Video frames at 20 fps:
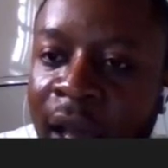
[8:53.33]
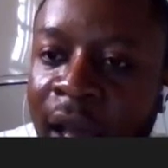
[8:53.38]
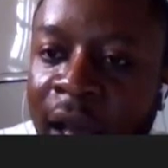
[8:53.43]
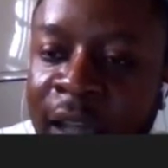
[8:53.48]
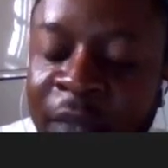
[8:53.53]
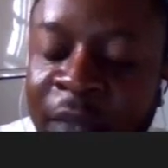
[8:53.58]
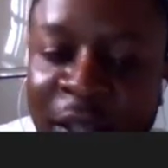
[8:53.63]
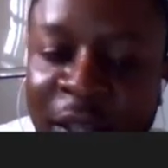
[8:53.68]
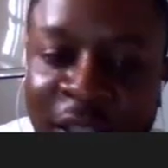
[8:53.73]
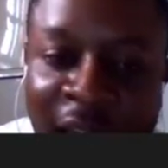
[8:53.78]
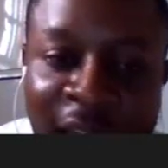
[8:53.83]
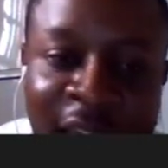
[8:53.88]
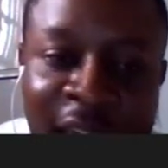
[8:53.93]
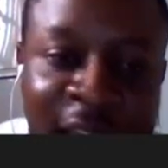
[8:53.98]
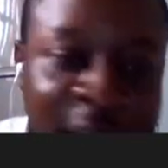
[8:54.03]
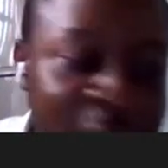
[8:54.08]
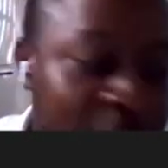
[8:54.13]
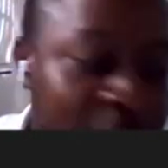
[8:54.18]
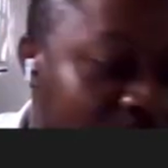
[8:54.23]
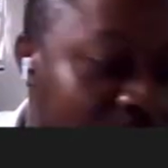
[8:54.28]

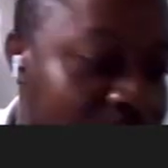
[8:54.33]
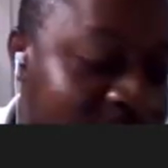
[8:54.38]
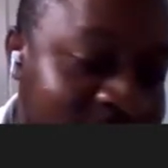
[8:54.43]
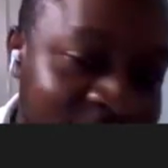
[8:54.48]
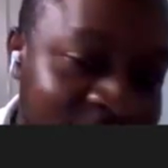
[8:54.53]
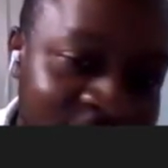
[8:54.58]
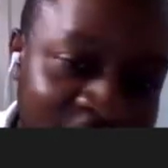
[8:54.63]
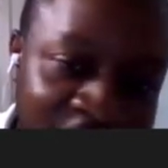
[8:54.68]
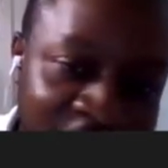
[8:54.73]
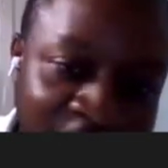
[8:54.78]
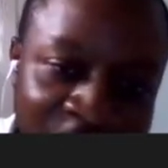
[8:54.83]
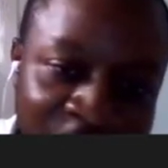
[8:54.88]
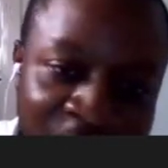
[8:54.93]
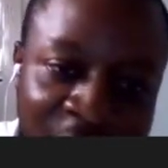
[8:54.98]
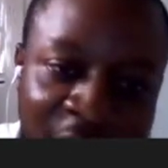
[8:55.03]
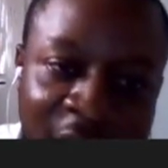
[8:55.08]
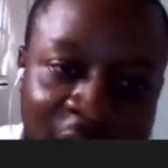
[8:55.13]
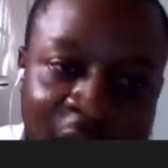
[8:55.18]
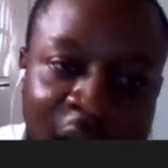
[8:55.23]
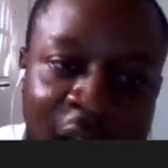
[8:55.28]
especially in military,
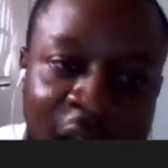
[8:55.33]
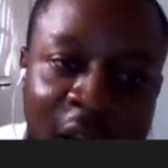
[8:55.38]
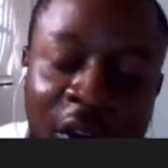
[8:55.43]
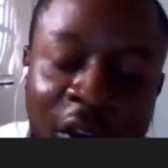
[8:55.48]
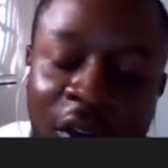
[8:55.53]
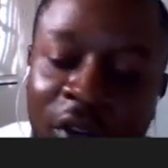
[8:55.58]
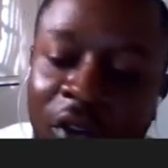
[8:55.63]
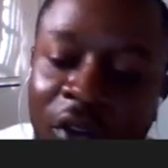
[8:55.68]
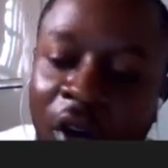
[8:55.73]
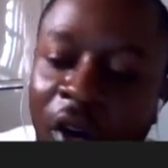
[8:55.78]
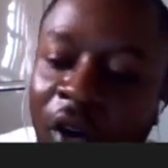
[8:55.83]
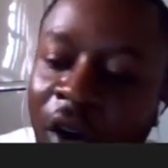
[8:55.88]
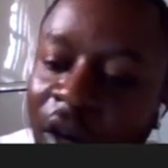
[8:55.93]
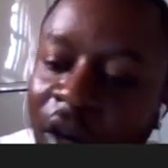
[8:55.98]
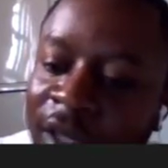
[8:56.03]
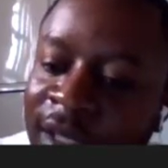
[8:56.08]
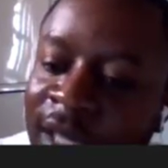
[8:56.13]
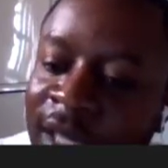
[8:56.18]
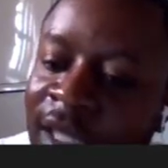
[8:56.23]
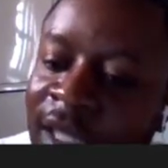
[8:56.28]
your
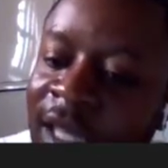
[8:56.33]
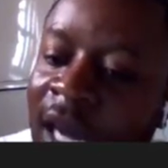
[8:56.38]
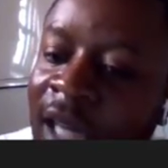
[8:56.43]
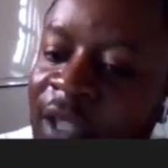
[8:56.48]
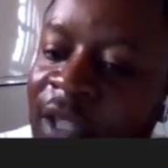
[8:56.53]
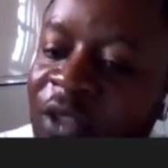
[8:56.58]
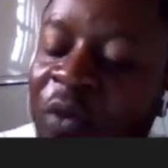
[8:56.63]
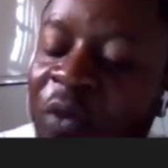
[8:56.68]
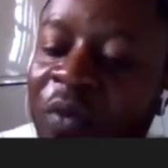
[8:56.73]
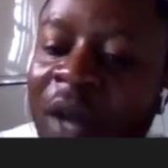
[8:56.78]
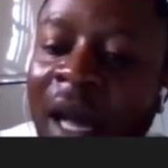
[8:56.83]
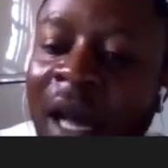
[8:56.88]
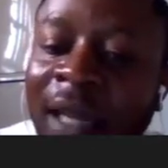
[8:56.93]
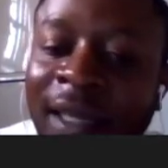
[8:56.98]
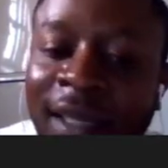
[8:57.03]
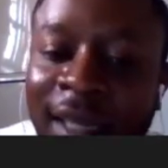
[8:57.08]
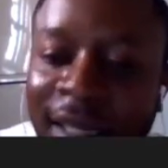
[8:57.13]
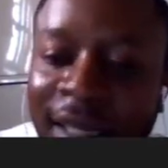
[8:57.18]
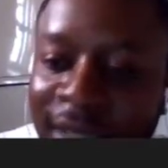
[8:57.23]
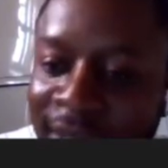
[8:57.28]
coordinate has to
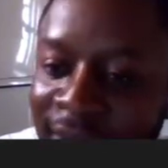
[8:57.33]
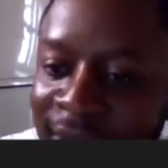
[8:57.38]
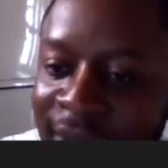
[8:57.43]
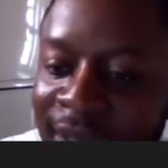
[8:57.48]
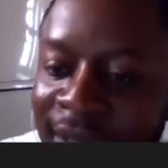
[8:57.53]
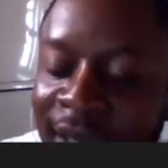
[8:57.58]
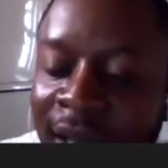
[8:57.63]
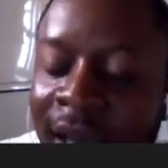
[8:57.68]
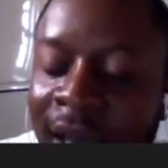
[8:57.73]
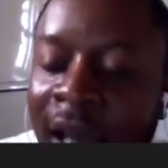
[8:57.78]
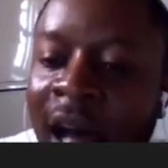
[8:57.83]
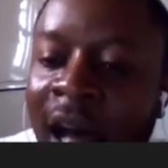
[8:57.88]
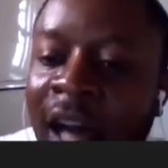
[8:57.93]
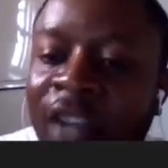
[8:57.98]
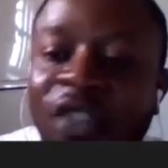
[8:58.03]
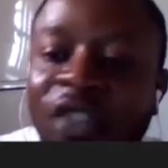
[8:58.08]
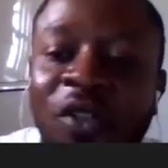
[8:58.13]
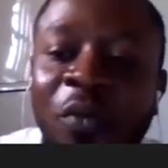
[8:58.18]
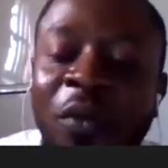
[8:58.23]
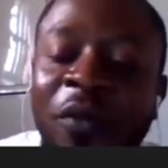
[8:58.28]

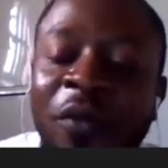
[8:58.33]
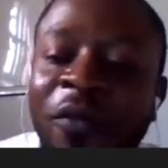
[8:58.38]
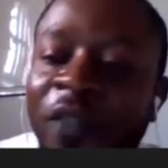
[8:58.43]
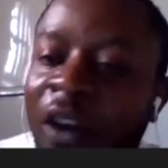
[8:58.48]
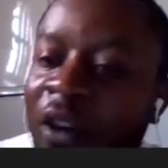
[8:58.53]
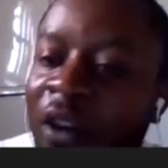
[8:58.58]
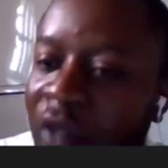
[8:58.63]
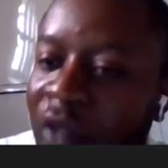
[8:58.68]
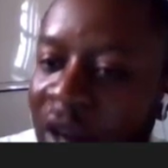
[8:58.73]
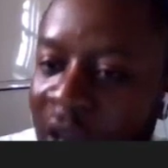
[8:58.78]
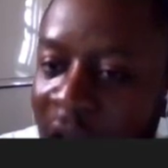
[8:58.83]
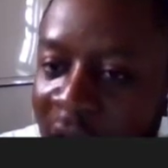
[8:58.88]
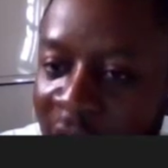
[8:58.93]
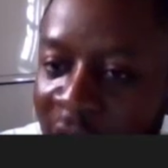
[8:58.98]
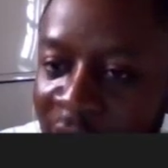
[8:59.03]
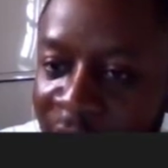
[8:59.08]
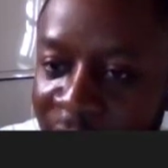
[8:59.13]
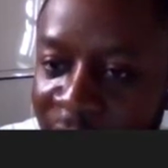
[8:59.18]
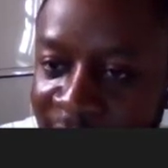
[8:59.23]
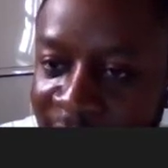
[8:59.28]
be very, very
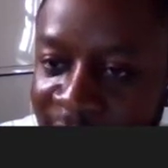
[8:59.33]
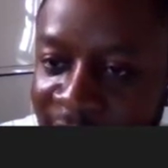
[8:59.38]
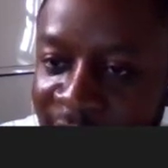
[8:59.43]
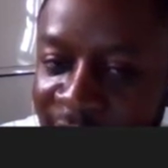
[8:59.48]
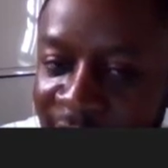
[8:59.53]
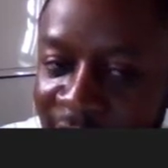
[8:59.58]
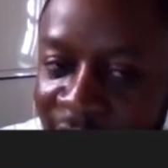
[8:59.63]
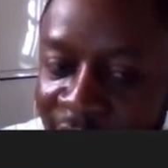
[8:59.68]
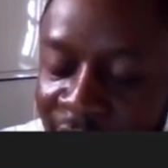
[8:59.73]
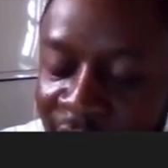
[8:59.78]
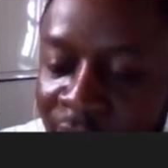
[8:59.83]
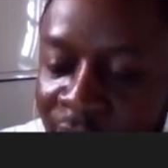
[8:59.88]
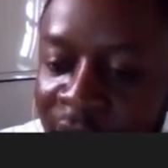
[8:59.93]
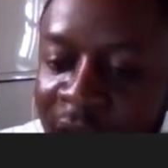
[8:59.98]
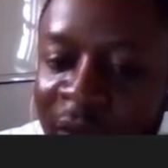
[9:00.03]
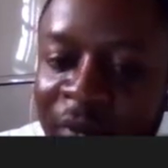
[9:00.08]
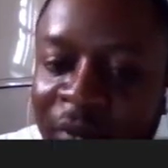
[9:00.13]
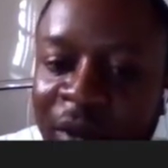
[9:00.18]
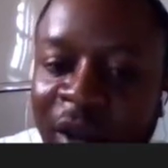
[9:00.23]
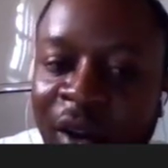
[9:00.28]
accurate.
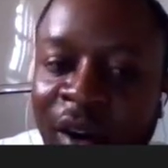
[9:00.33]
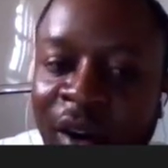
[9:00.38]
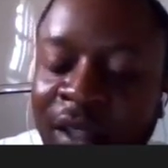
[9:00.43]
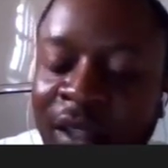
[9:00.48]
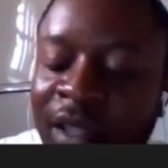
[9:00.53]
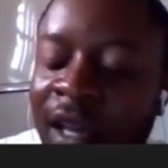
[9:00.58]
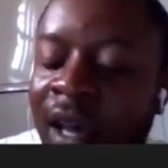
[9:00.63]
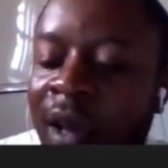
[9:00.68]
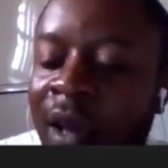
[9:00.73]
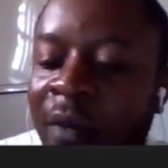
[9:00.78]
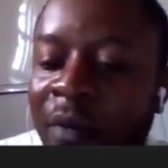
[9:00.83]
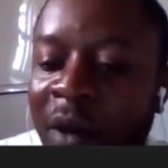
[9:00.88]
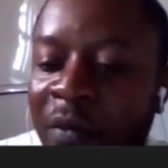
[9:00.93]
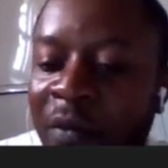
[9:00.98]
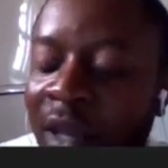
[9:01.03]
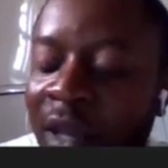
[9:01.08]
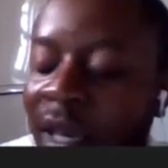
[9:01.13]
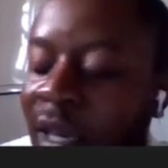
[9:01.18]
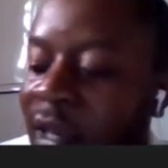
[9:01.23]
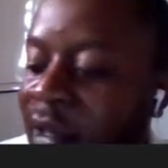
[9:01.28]
Okay, because
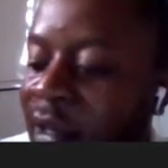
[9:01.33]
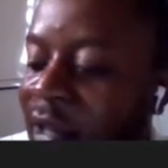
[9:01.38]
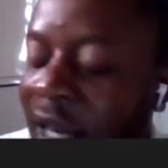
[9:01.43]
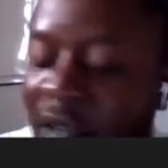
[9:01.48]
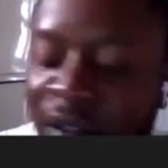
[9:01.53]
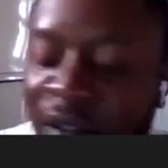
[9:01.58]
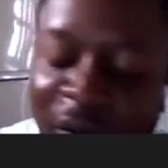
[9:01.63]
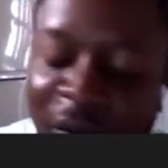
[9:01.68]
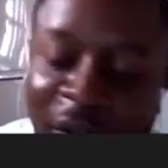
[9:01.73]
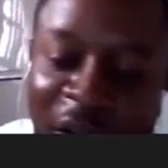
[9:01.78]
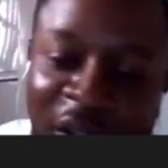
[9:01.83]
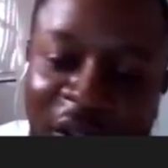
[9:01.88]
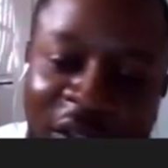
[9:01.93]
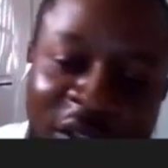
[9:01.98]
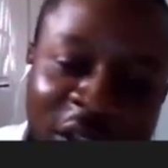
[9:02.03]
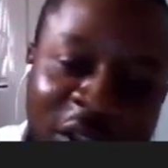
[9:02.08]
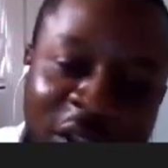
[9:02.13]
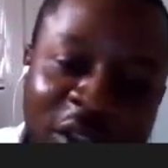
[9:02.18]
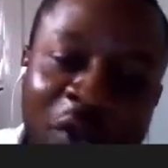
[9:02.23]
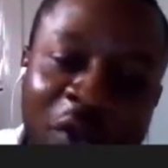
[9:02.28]
maybe in terms of
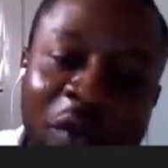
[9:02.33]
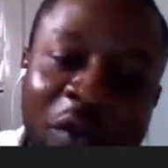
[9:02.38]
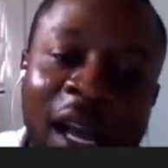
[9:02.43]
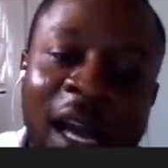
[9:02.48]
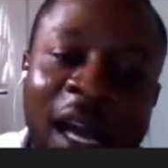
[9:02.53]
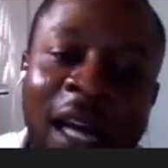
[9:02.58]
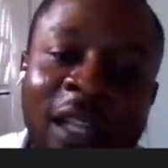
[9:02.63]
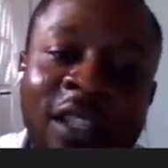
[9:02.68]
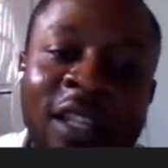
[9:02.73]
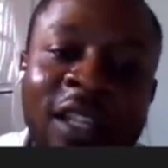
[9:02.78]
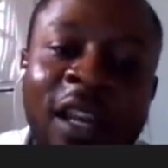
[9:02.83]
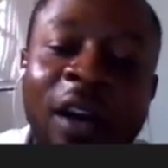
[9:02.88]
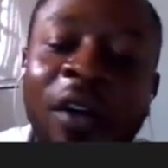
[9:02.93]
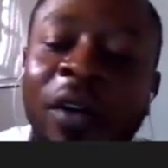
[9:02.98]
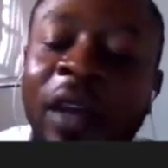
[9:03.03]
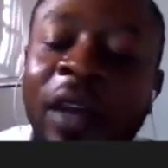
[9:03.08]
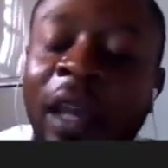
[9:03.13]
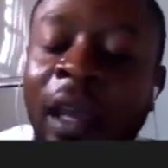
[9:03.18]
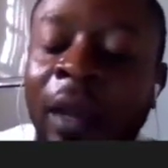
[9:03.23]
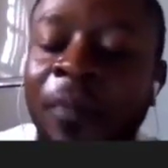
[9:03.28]
construction, we can say,
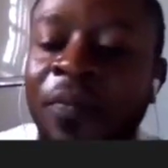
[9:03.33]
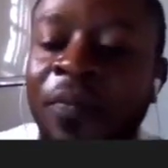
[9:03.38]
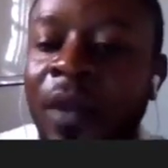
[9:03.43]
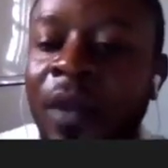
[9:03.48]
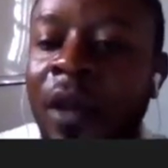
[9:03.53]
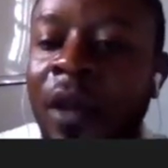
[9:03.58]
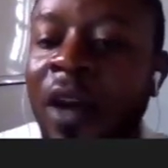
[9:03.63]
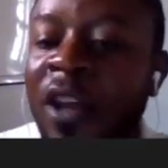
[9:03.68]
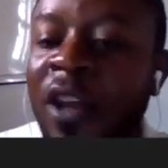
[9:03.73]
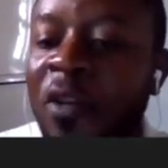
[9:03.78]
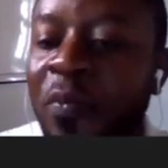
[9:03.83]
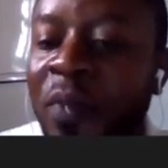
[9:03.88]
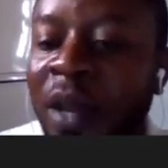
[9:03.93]
okay, when you